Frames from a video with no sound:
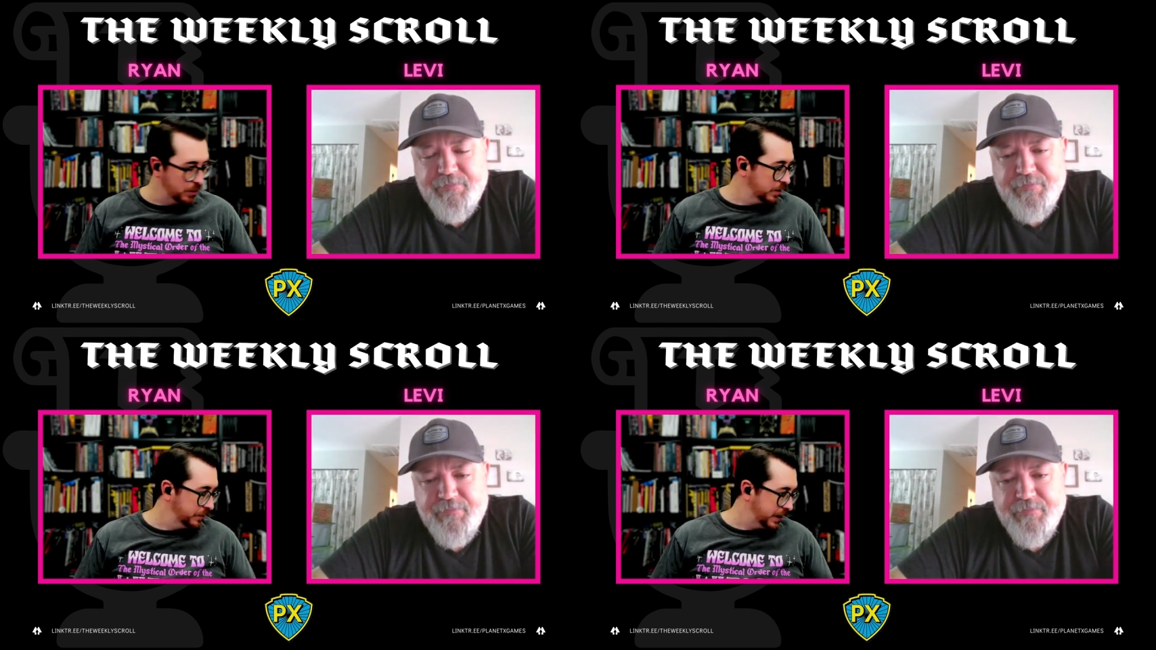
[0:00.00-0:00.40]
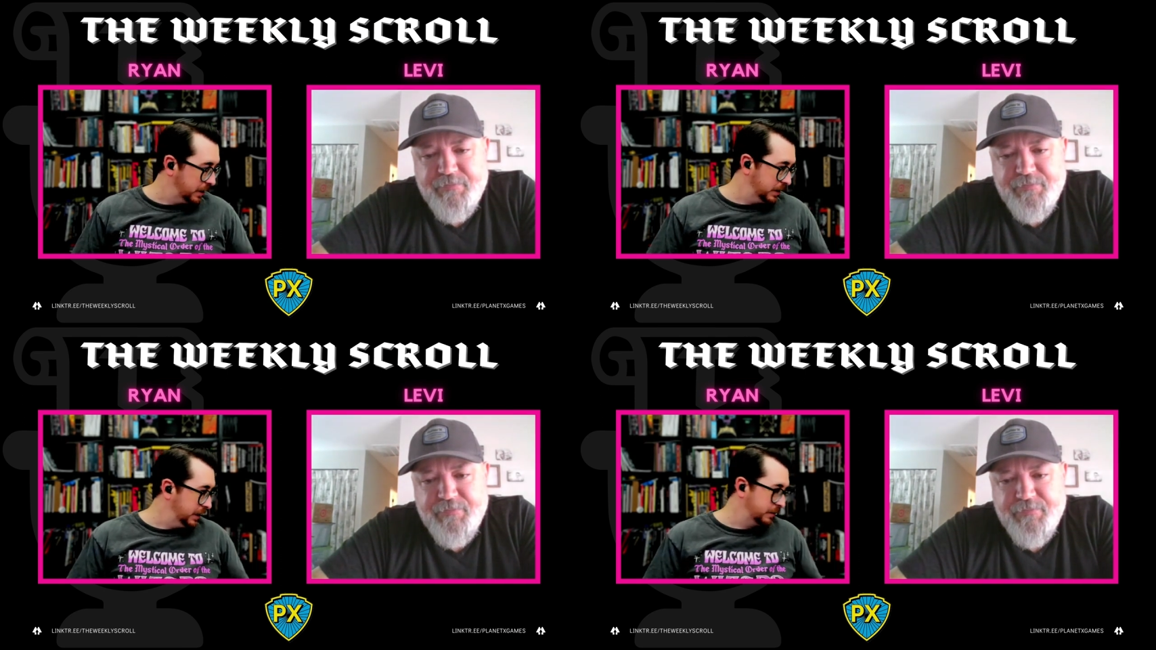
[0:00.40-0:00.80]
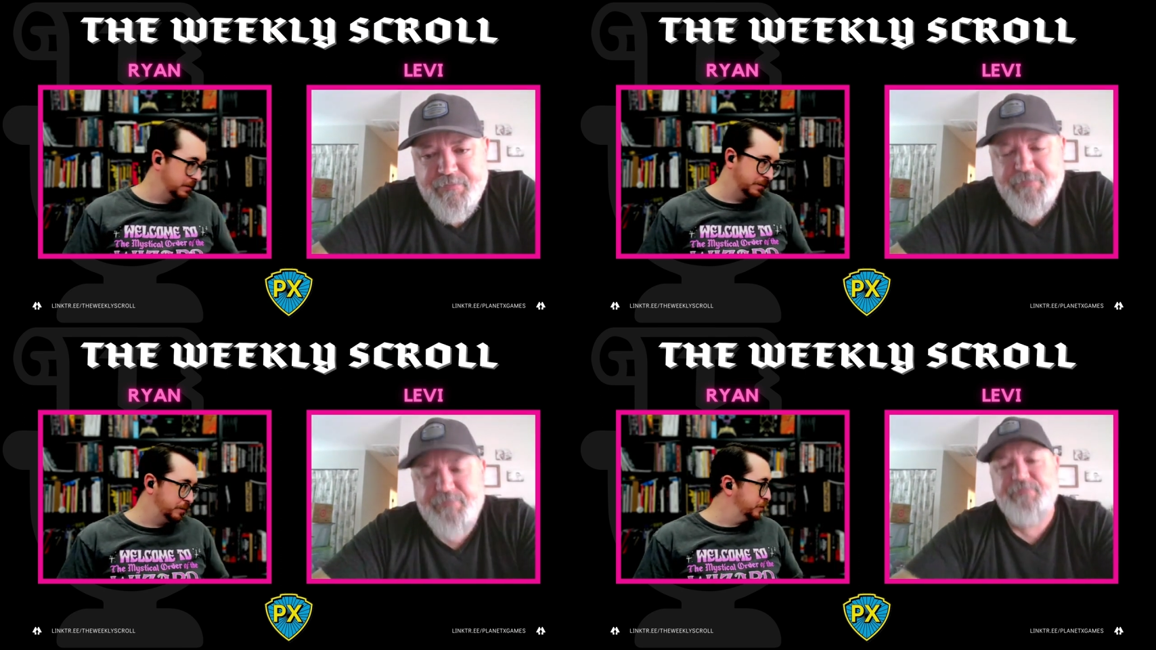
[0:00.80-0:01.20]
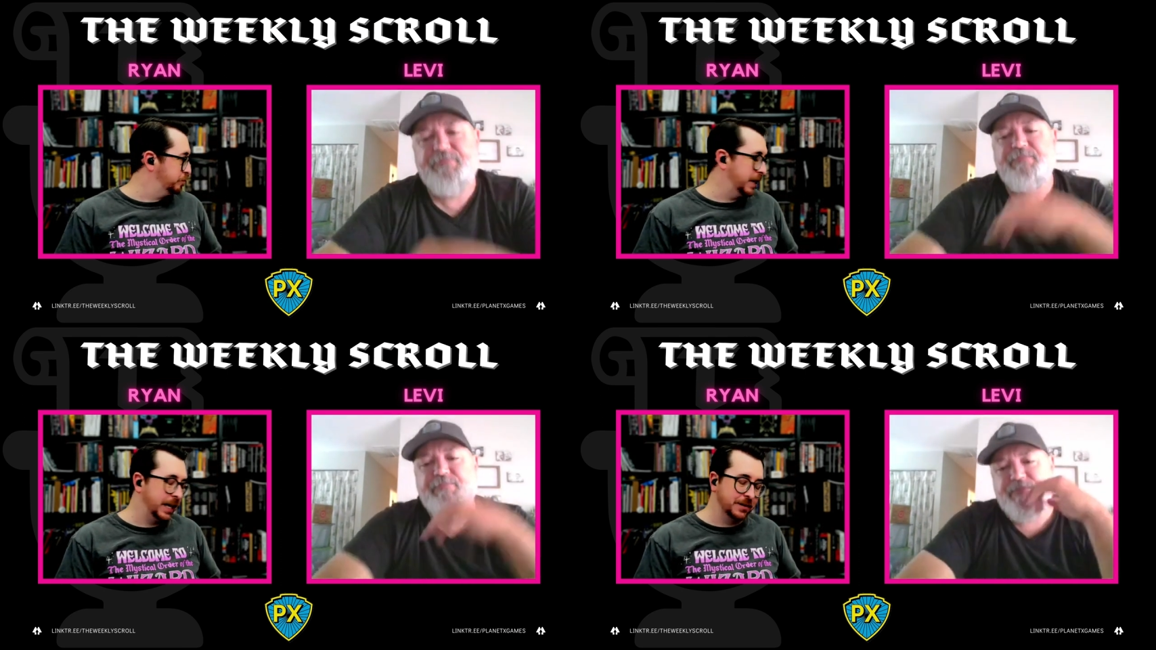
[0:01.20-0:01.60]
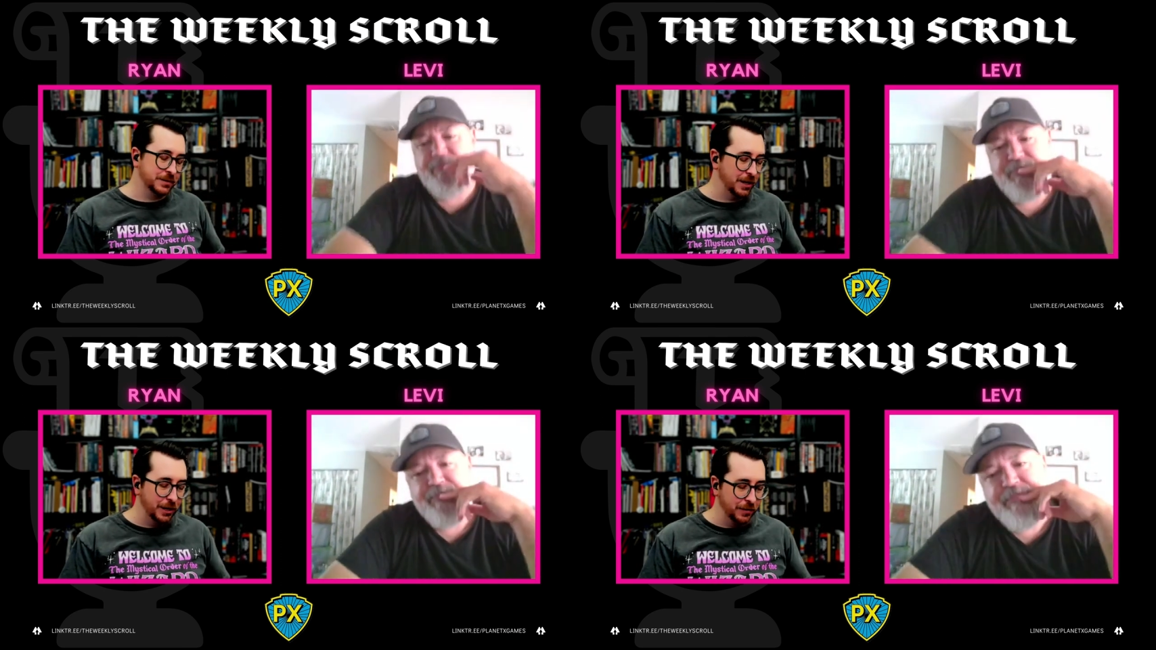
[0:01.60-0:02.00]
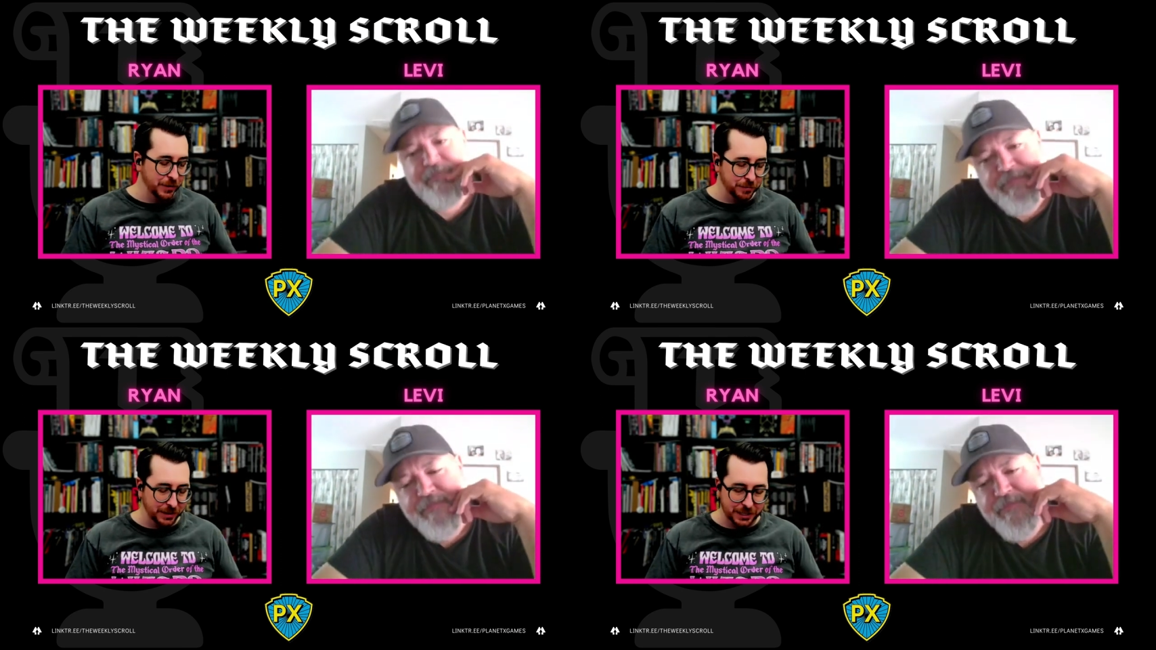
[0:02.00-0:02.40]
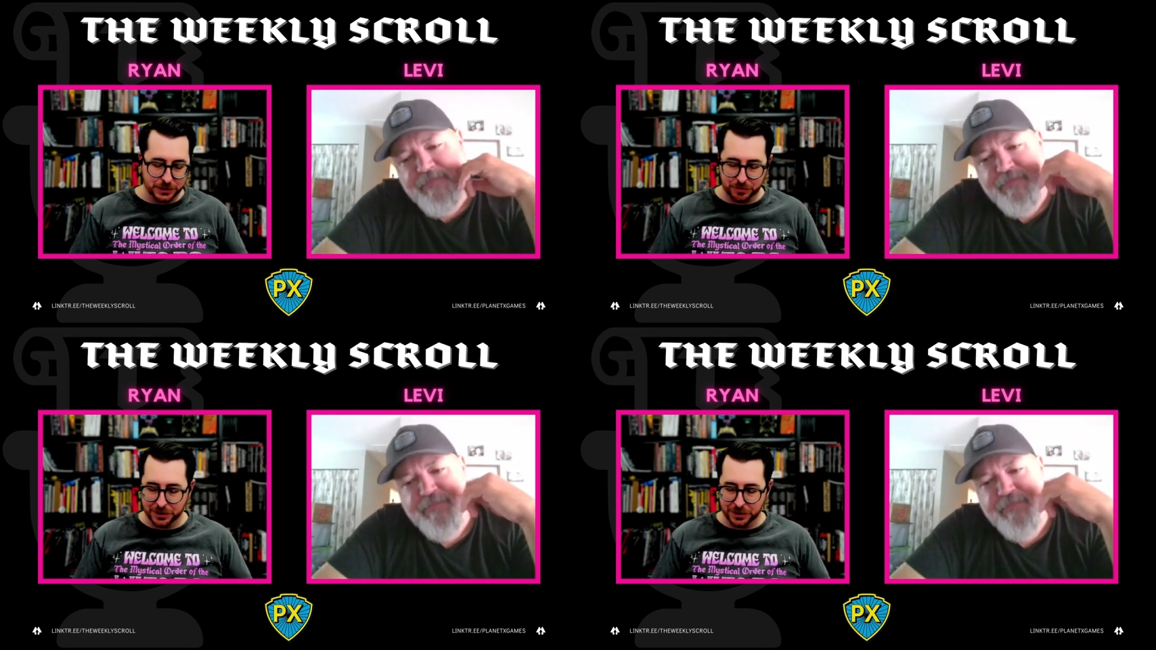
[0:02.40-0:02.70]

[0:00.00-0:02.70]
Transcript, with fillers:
Speaker 1: more that are in piles all over the place.